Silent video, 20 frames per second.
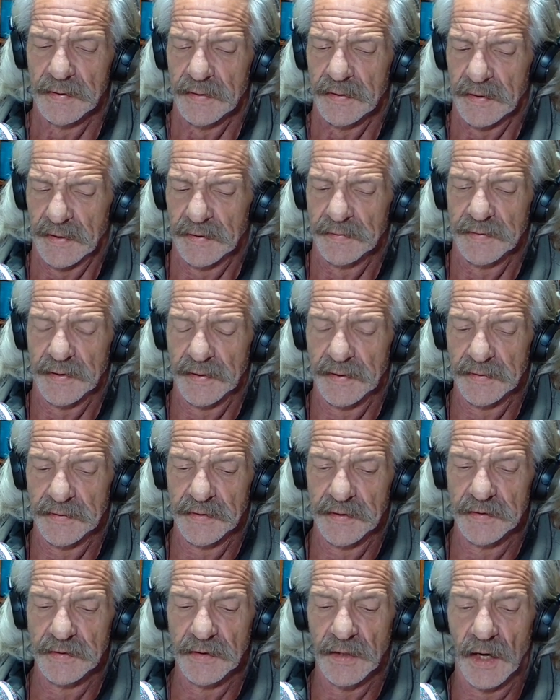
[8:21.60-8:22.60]
and that he
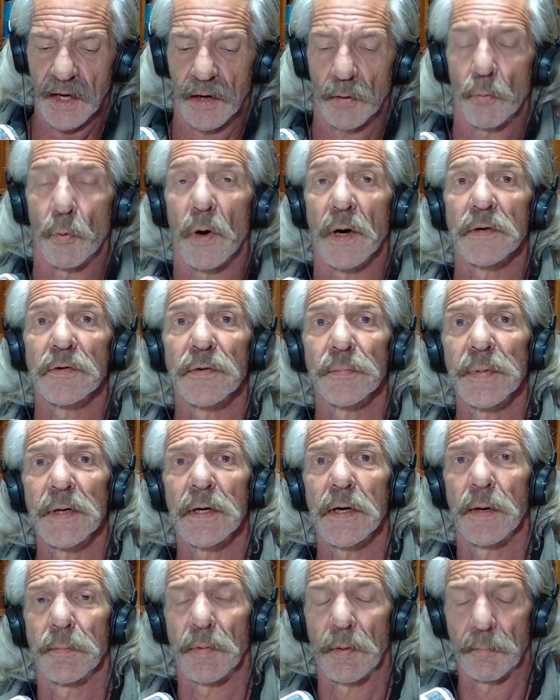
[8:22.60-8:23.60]
did not want to
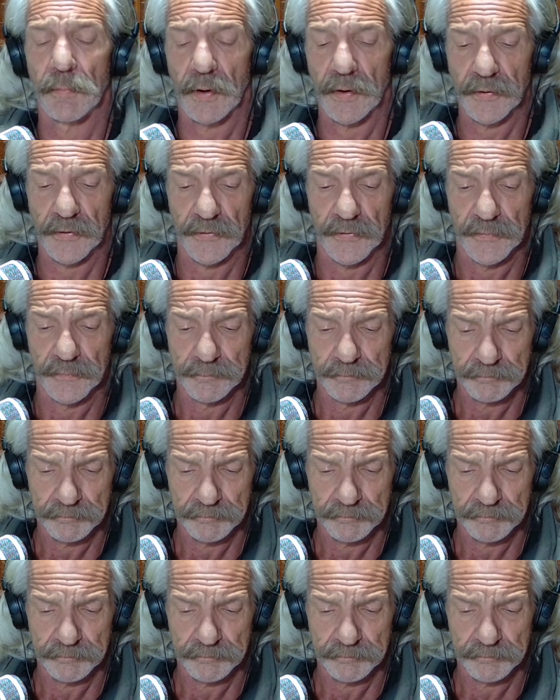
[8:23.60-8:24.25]
become a martyr.